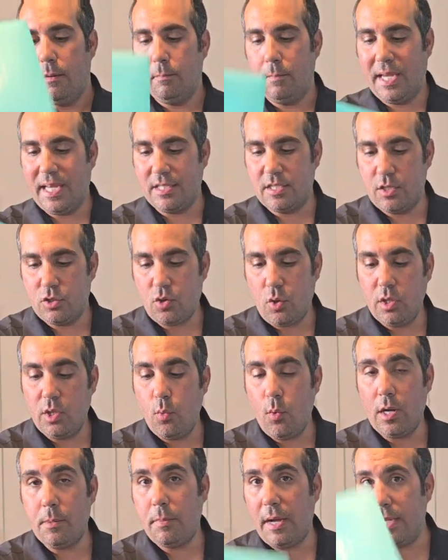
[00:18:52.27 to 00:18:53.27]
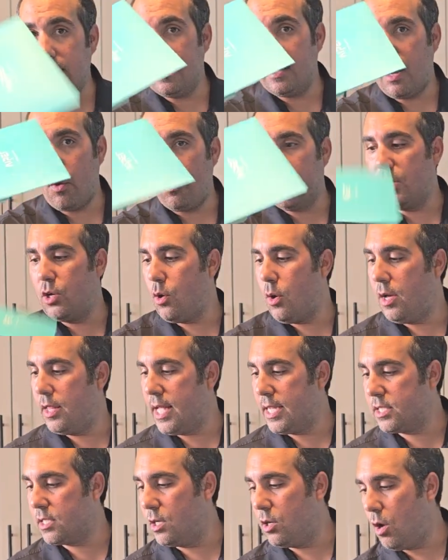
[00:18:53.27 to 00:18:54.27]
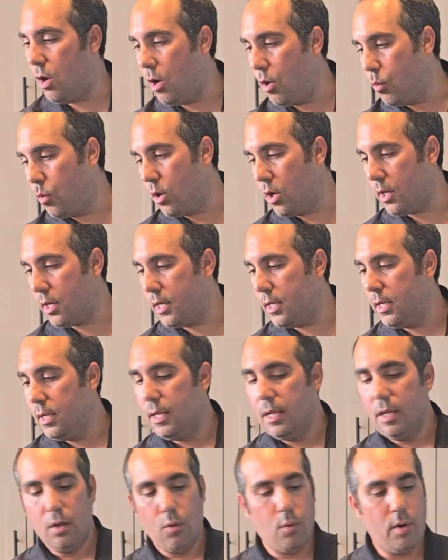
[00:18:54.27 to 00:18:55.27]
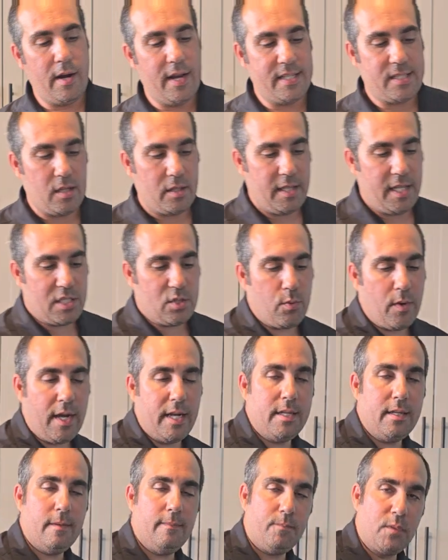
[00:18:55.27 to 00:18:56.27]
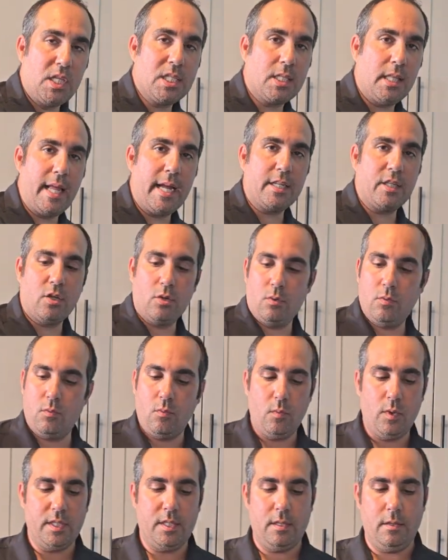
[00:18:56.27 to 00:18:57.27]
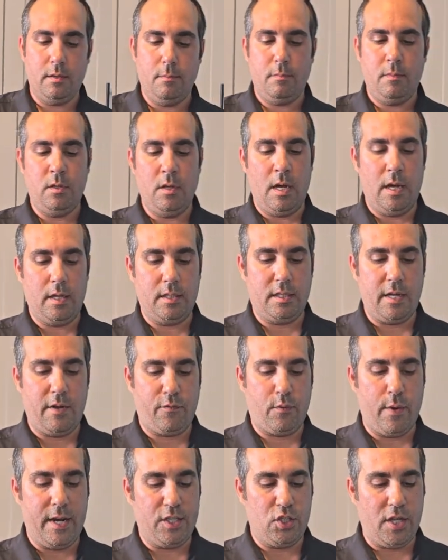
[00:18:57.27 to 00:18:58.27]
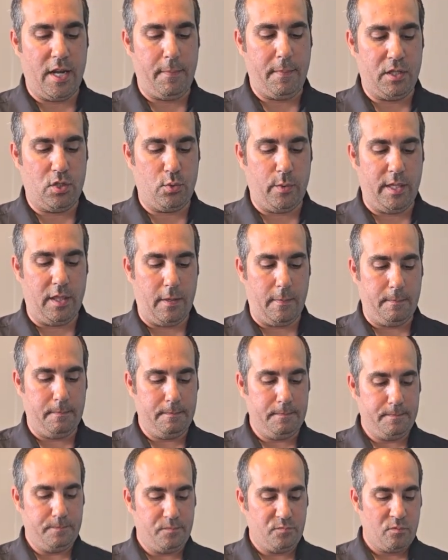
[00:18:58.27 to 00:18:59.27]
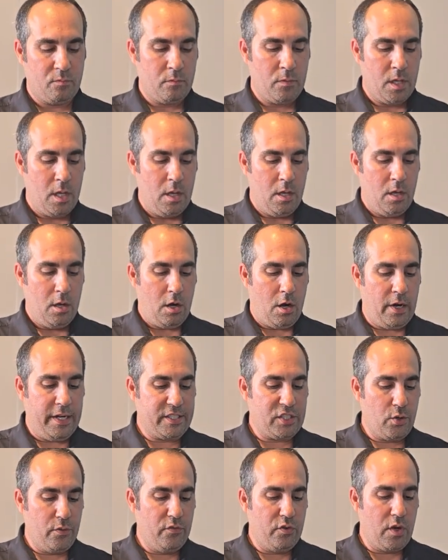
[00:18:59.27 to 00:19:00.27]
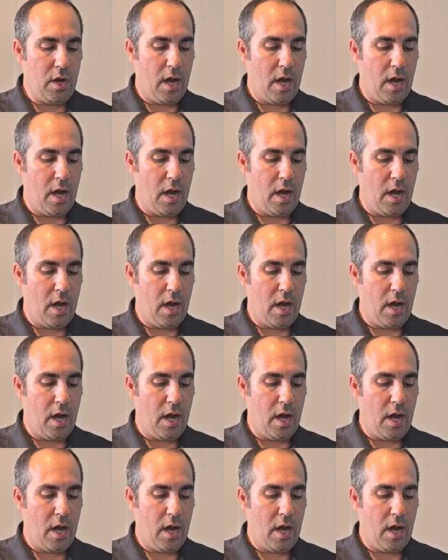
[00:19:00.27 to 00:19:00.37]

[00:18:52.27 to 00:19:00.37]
because there's only one button, I want to know how that's going to all work. Whereas on this one, the selector would differentiate between them. All right, so we've